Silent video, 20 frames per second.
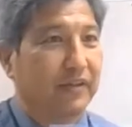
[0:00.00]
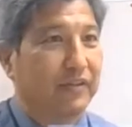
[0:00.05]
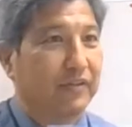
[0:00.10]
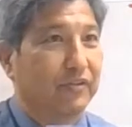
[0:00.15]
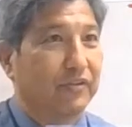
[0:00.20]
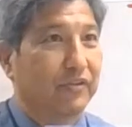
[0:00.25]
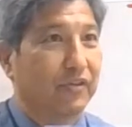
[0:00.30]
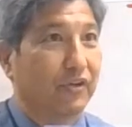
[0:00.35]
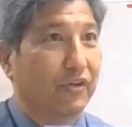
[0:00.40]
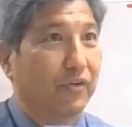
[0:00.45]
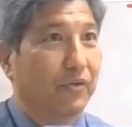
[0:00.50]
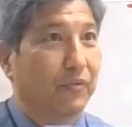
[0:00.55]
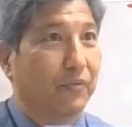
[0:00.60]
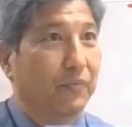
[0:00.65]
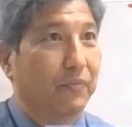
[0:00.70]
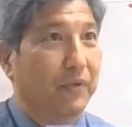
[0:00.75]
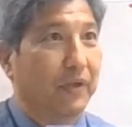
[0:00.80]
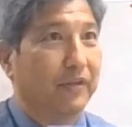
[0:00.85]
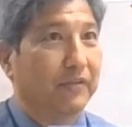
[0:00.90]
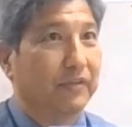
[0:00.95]
So
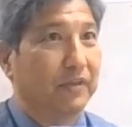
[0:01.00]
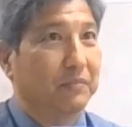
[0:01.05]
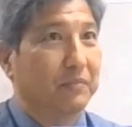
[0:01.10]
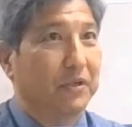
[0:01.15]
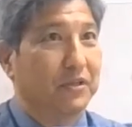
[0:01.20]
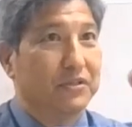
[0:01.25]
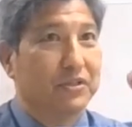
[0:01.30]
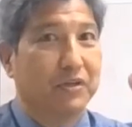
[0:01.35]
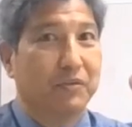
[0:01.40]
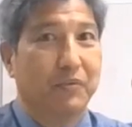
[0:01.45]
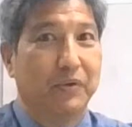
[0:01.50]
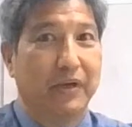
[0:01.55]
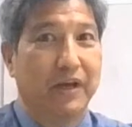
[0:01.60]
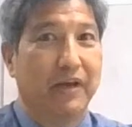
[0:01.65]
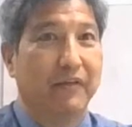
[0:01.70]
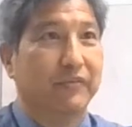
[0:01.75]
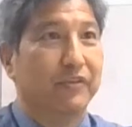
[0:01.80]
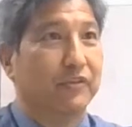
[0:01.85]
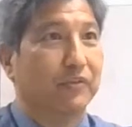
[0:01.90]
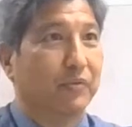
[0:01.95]
as I mentioned, we
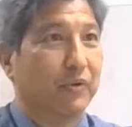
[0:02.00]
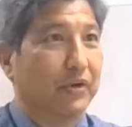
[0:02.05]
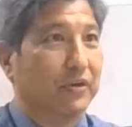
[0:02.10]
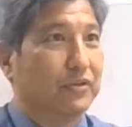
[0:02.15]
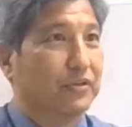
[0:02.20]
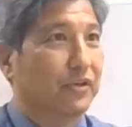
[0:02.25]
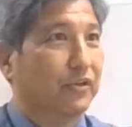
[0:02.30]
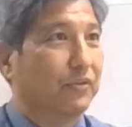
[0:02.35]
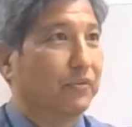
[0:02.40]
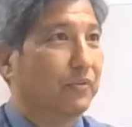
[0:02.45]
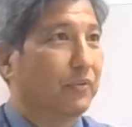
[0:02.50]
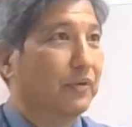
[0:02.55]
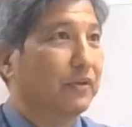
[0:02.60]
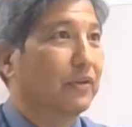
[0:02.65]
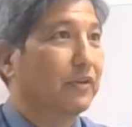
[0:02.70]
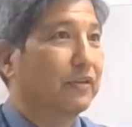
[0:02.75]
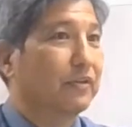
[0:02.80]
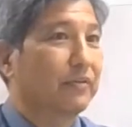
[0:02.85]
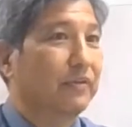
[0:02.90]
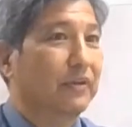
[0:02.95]
have these ratios, 1 to
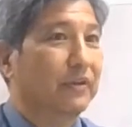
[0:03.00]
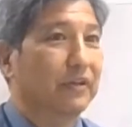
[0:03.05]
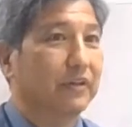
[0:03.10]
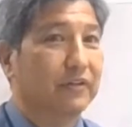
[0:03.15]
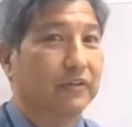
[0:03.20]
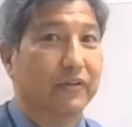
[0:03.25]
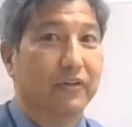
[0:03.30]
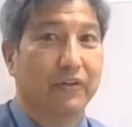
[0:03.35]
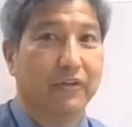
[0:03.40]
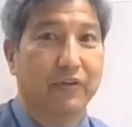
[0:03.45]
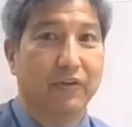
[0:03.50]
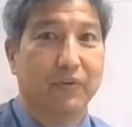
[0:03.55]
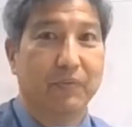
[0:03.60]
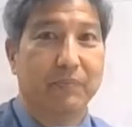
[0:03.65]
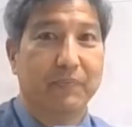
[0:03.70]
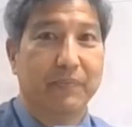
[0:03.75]
3 to 2.